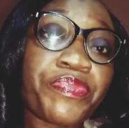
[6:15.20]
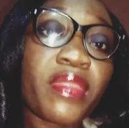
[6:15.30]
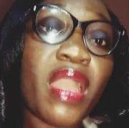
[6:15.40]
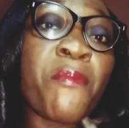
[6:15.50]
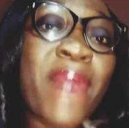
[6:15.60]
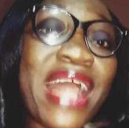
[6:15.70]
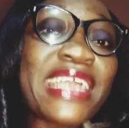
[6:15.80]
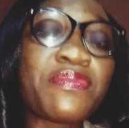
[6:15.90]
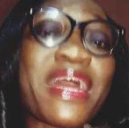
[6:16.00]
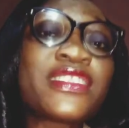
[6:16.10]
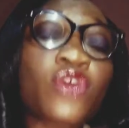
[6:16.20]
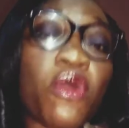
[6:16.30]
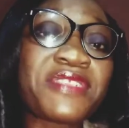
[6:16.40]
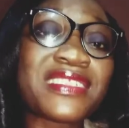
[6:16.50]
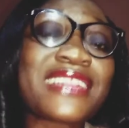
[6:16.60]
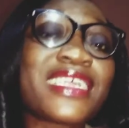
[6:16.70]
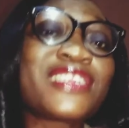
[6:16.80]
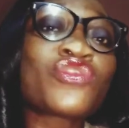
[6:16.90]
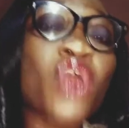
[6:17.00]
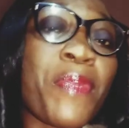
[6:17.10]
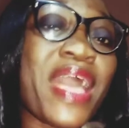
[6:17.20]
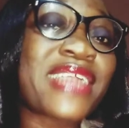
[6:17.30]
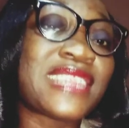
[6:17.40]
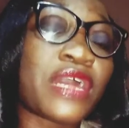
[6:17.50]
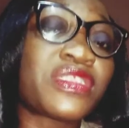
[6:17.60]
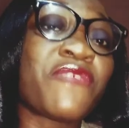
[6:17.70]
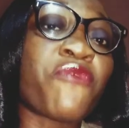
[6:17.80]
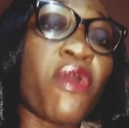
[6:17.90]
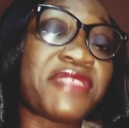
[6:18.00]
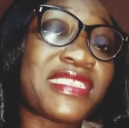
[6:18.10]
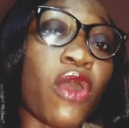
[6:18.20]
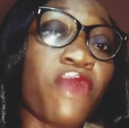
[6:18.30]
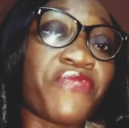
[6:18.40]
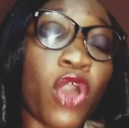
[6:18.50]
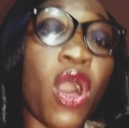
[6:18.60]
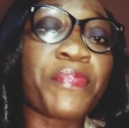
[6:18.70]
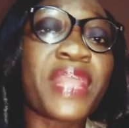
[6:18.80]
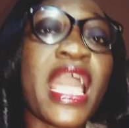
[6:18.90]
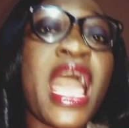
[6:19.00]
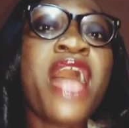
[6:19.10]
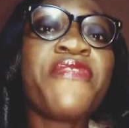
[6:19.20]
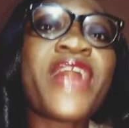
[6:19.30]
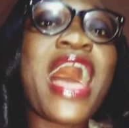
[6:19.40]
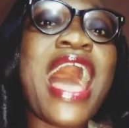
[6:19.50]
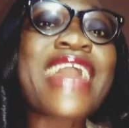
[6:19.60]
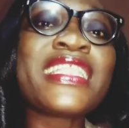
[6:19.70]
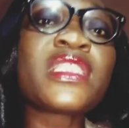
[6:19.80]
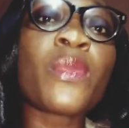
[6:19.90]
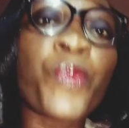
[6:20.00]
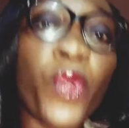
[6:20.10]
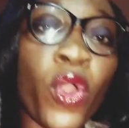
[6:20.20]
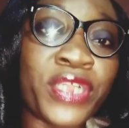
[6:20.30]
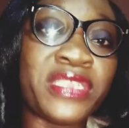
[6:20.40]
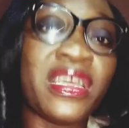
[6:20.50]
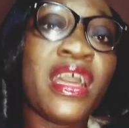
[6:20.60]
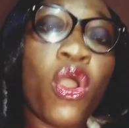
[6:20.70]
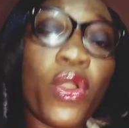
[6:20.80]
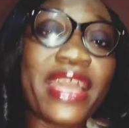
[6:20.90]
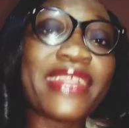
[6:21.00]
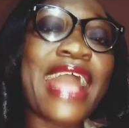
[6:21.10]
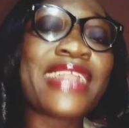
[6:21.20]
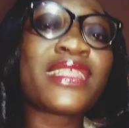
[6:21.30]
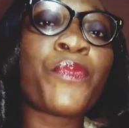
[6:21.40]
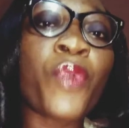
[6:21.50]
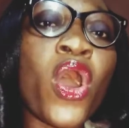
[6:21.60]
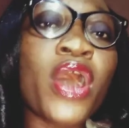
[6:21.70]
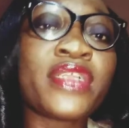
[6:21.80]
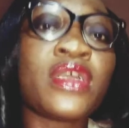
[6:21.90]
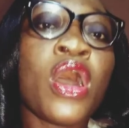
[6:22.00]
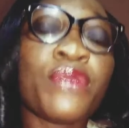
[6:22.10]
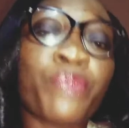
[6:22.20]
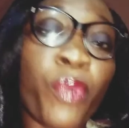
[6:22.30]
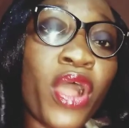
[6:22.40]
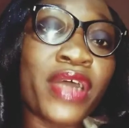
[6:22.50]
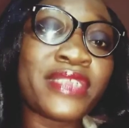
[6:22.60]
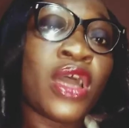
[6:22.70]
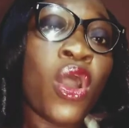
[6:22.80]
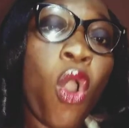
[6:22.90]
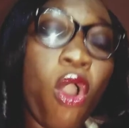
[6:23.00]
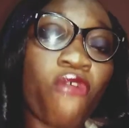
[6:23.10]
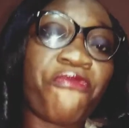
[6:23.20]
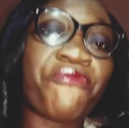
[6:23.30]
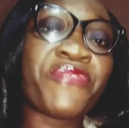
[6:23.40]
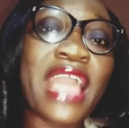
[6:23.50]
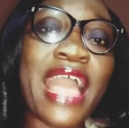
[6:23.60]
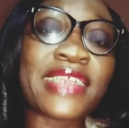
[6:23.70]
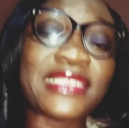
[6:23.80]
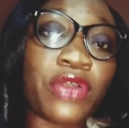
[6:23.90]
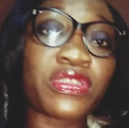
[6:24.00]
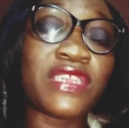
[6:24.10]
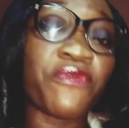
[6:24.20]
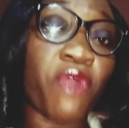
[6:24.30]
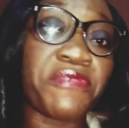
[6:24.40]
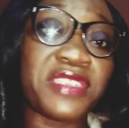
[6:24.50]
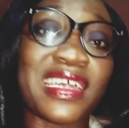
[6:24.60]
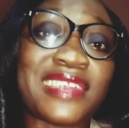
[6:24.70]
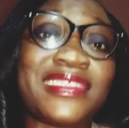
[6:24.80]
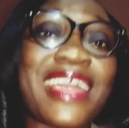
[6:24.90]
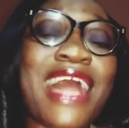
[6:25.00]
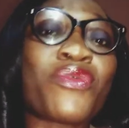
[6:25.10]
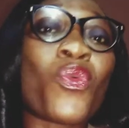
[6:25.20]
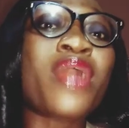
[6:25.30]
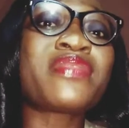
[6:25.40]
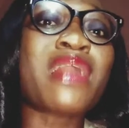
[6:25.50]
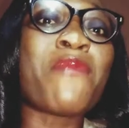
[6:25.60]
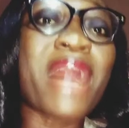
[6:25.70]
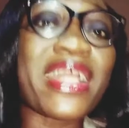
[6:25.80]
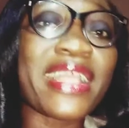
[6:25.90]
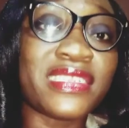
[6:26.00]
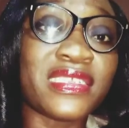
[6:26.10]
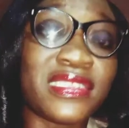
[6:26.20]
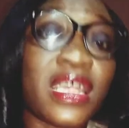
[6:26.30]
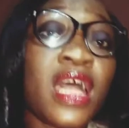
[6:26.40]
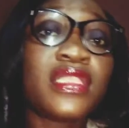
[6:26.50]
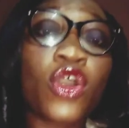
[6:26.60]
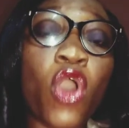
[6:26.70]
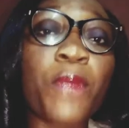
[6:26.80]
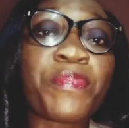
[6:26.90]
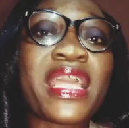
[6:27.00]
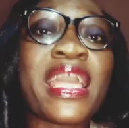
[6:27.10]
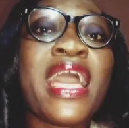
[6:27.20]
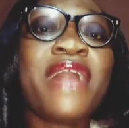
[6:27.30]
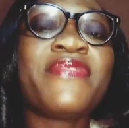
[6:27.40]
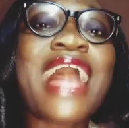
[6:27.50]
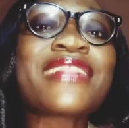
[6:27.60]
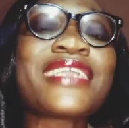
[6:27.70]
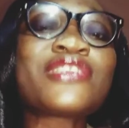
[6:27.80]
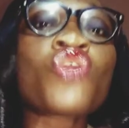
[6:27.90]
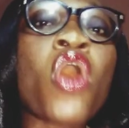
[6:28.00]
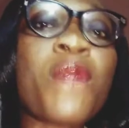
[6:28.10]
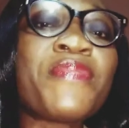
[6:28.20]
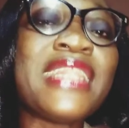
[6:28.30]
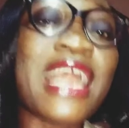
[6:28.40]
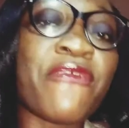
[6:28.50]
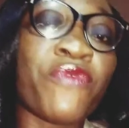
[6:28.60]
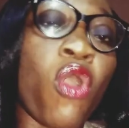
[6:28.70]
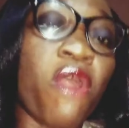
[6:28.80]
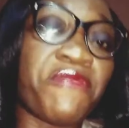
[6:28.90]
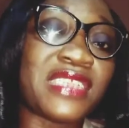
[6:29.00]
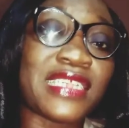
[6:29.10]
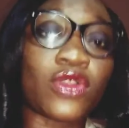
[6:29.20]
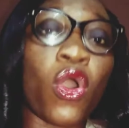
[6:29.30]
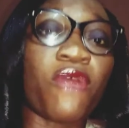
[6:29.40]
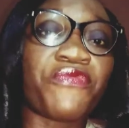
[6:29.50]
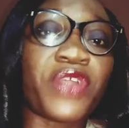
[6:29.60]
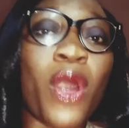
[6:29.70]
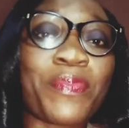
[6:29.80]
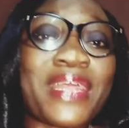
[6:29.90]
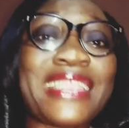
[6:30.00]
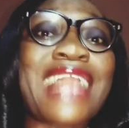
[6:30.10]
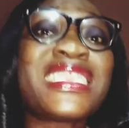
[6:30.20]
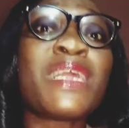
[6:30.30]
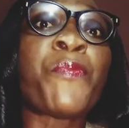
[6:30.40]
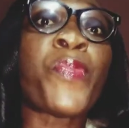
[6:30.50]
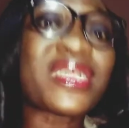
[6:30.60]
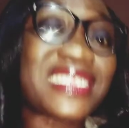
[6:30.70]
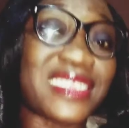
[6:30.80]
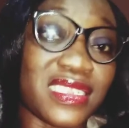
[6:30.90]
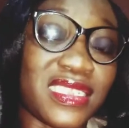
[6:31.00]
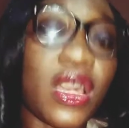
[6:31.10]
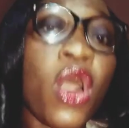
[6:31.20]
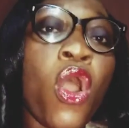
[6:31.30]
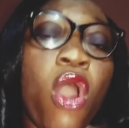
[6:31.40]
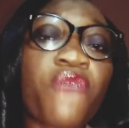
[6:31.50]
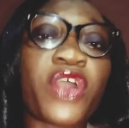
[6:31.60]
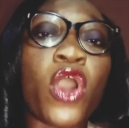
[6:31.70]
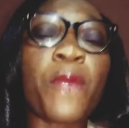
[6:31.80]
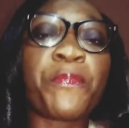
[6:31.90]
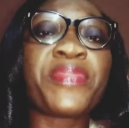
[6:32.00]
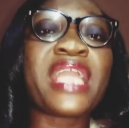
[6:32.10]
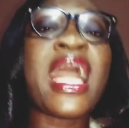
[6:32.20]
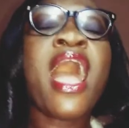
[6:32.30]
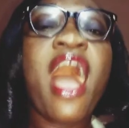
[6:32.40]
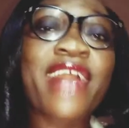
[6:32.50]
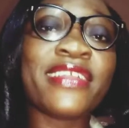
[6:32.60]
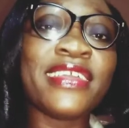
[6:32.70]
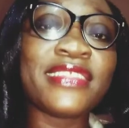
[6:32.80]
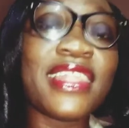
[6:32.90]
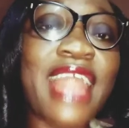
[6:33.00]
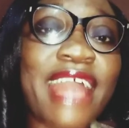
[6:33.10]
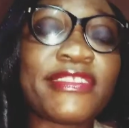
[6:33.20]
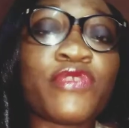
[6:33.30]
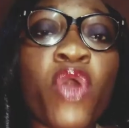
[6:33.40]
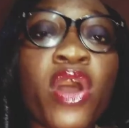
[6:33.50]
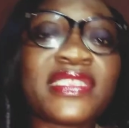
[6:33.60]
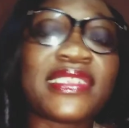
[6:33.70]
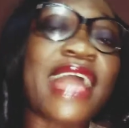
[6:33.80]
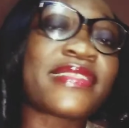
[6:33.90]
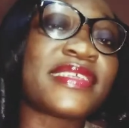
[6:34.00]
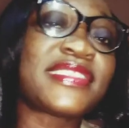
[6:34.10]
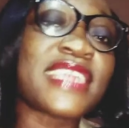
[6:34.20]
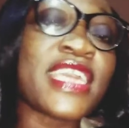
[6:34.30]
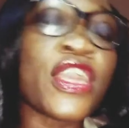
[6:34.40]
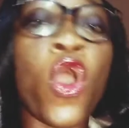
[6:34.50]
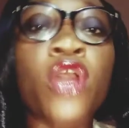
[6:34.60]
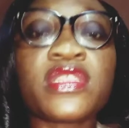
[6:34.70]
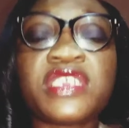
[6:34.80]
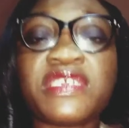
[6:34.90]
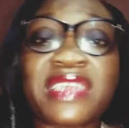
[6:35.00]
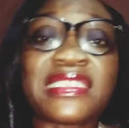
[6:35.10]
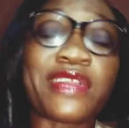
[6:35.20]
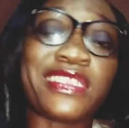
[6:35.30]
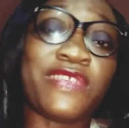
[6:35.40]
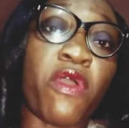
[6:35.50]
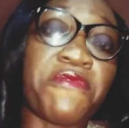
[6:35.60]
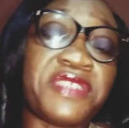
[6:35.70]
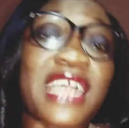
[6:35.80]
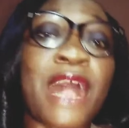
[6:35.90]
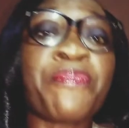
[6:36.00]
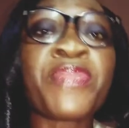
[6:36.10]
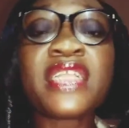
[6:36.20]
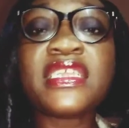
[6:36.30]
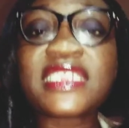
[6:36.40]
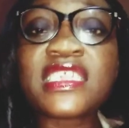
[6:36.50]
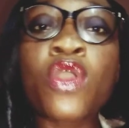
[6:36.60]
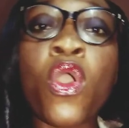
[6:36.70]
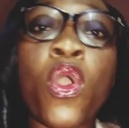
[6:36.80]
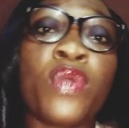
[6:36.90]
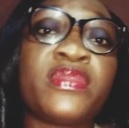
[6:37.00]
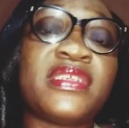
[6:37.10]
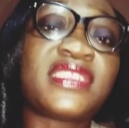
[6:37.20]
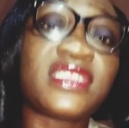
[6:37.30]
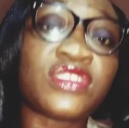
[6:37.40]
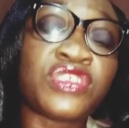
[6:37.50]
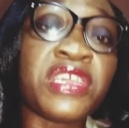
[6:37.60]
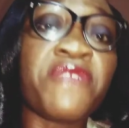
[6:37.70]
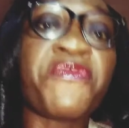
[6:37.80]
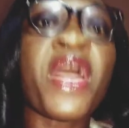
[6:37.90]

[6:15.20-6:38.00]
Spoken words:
management officer, the top executive officer of the company. They are in the board. Okay, they are in the board of the executive officers. They are the one that manages the company. They are the top level officers of the company. They are the bosses of the company. And in the likes, it runs like the CEO, chief executive officer, the COO, the chief